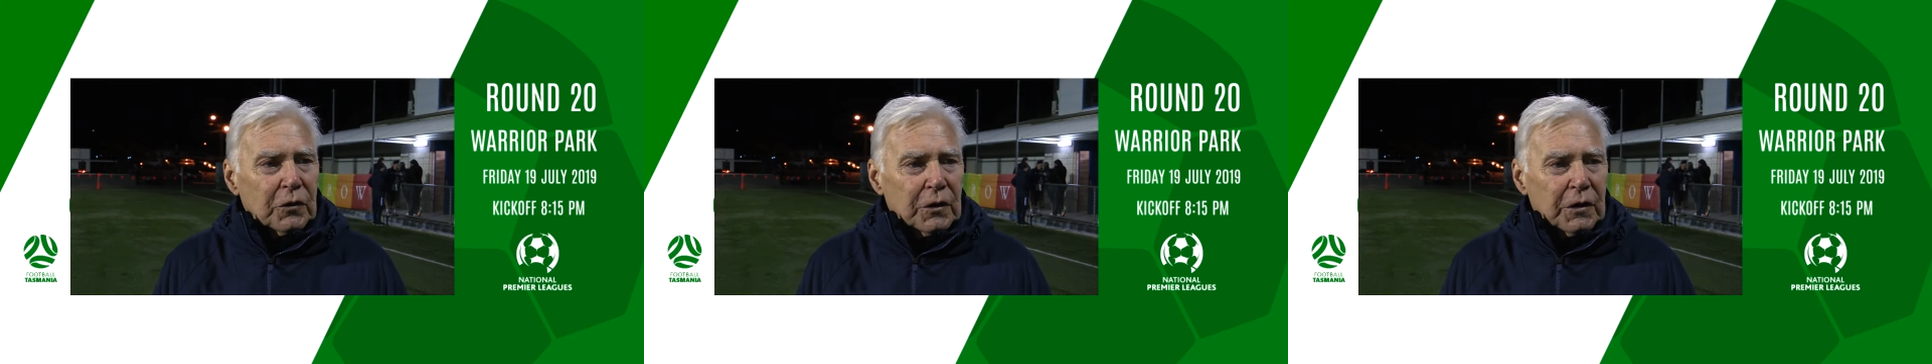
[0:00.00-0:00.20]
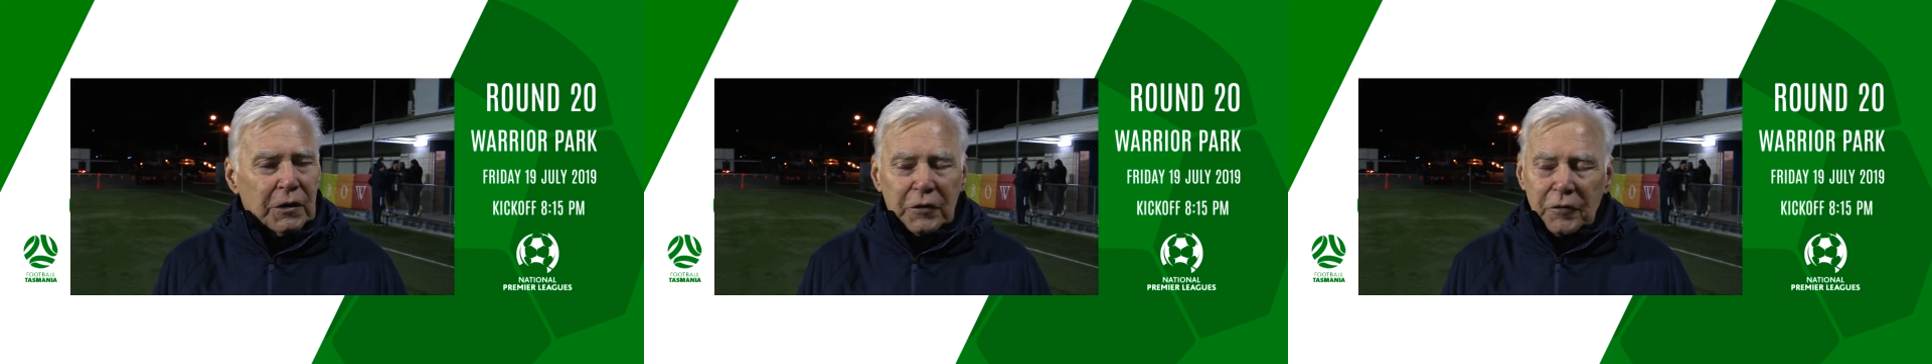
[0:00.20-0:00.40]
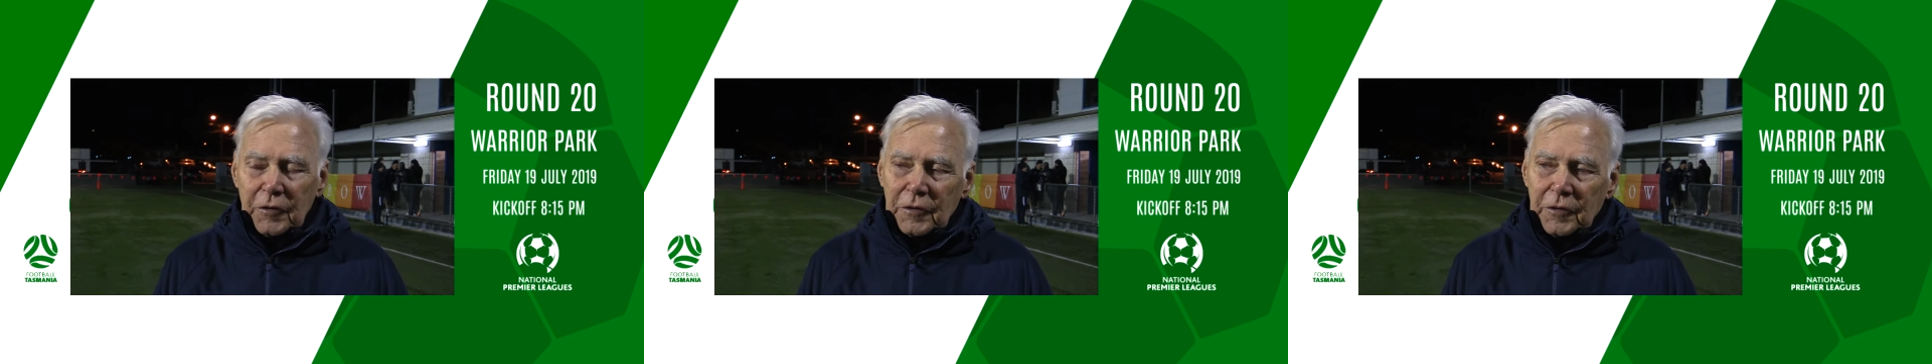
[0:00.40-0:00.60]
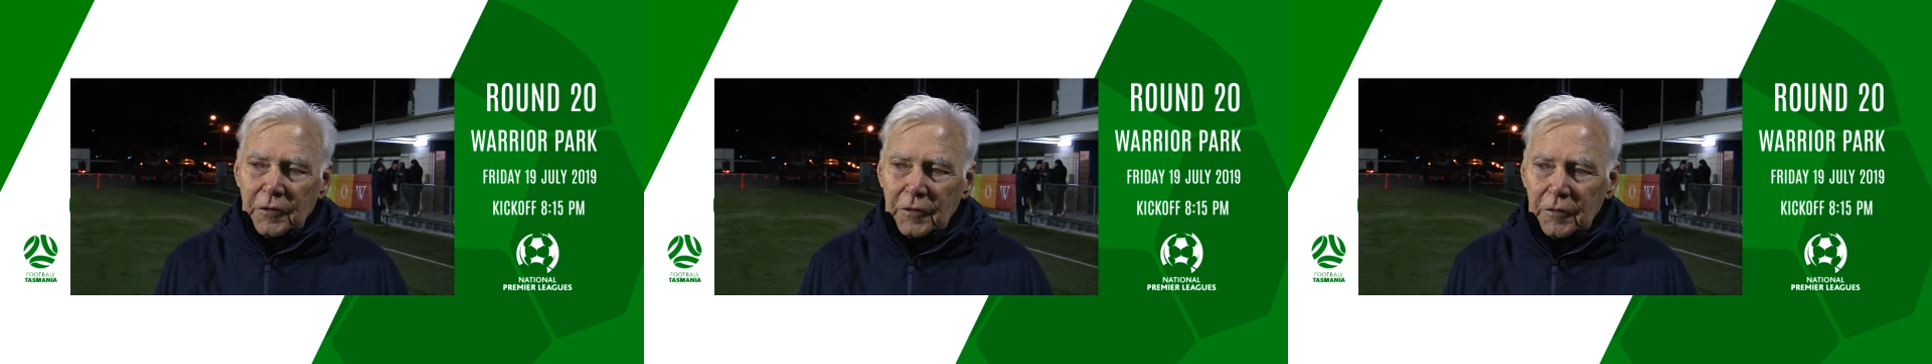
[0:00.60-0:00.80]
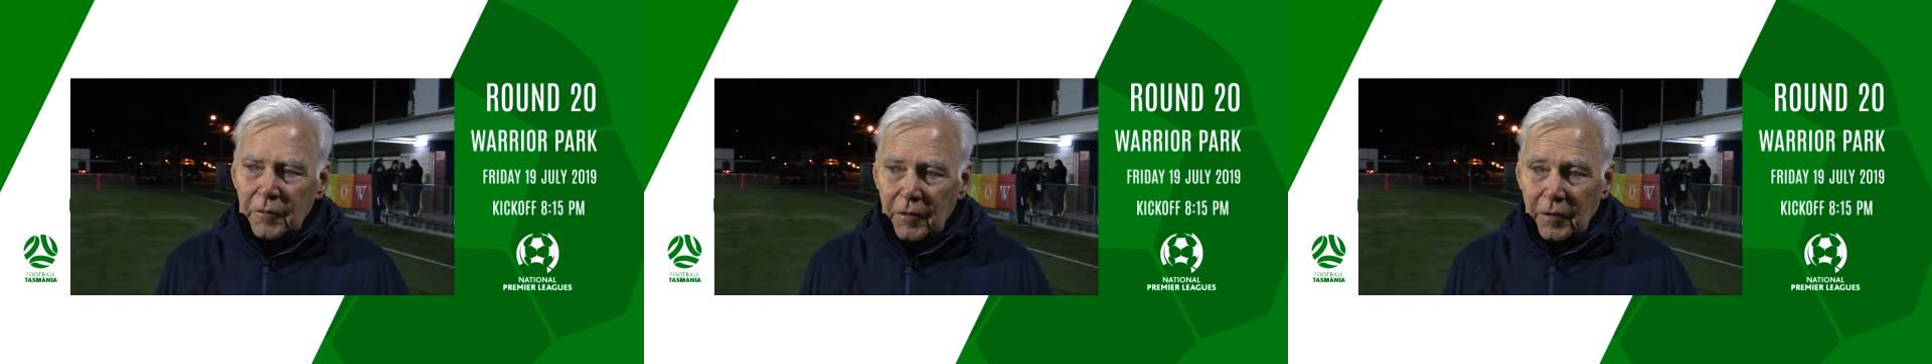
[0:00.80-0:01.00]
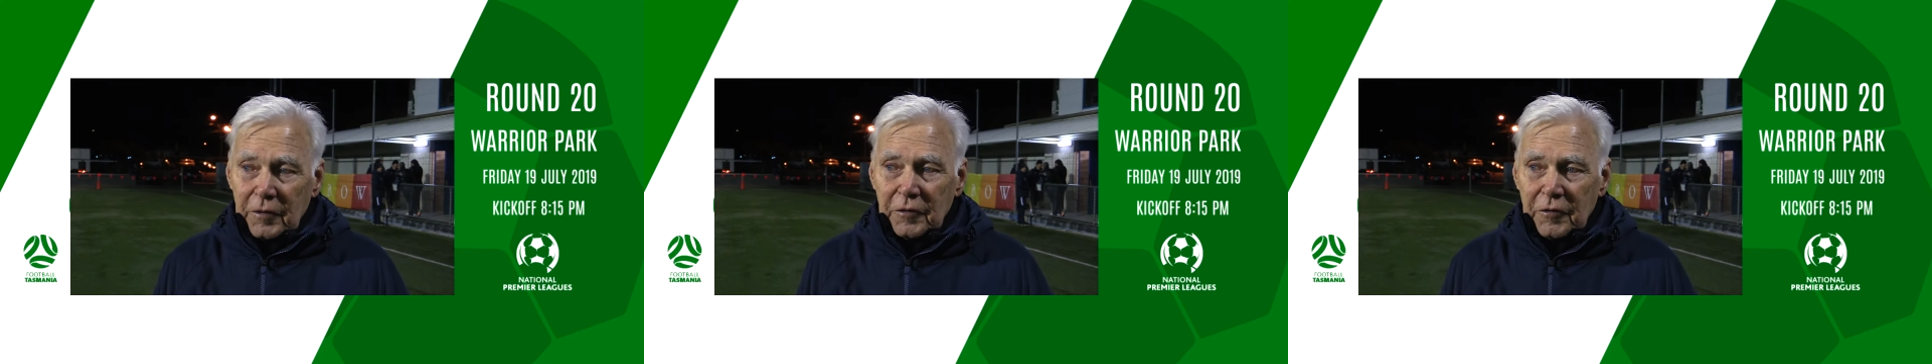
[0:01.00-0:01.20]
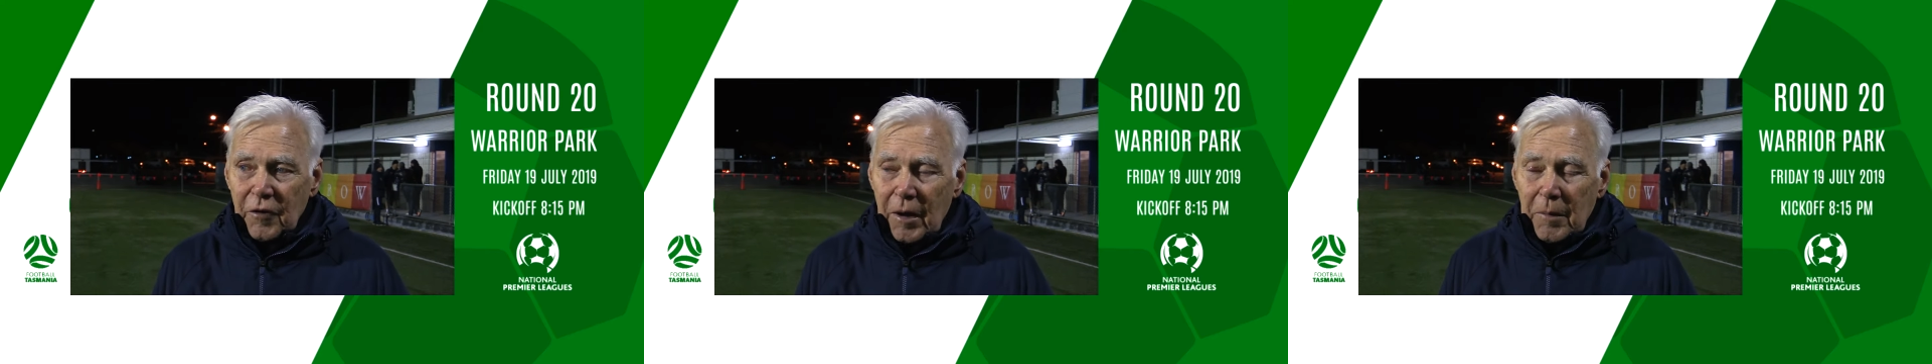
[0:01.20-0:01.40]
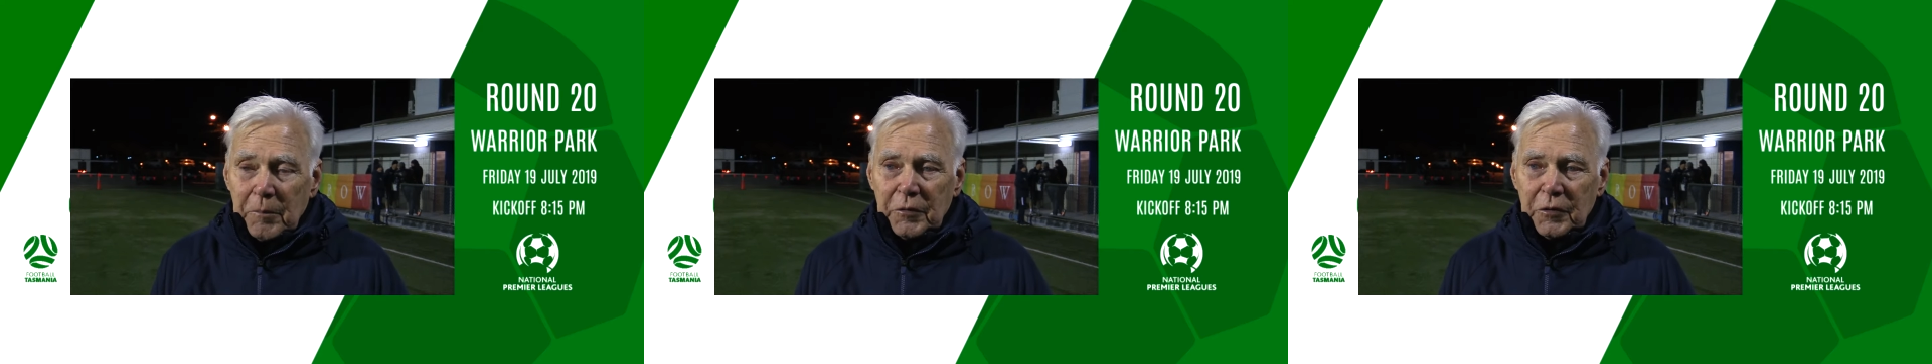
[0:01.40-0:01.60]
and injuries and
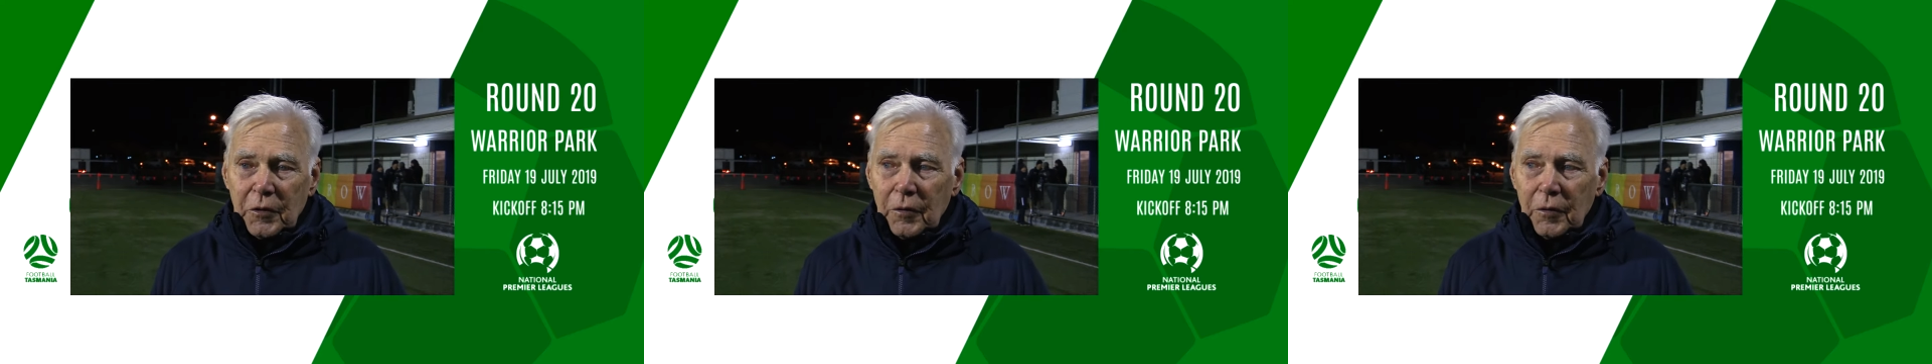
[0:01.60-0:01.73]
cramps,